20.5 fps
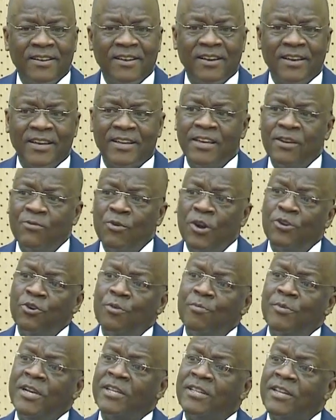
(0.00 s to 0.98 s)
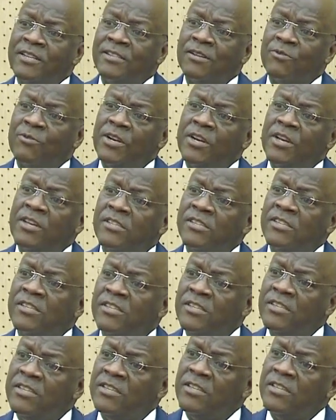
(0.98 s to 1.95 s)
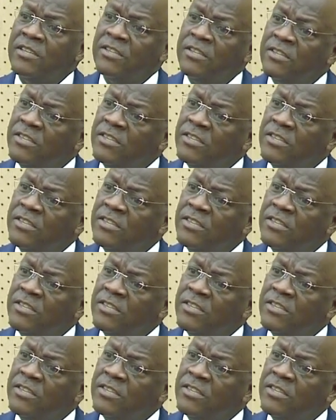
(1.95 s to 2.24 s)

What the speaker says: lakini waliomleteleza kwenda ACT ni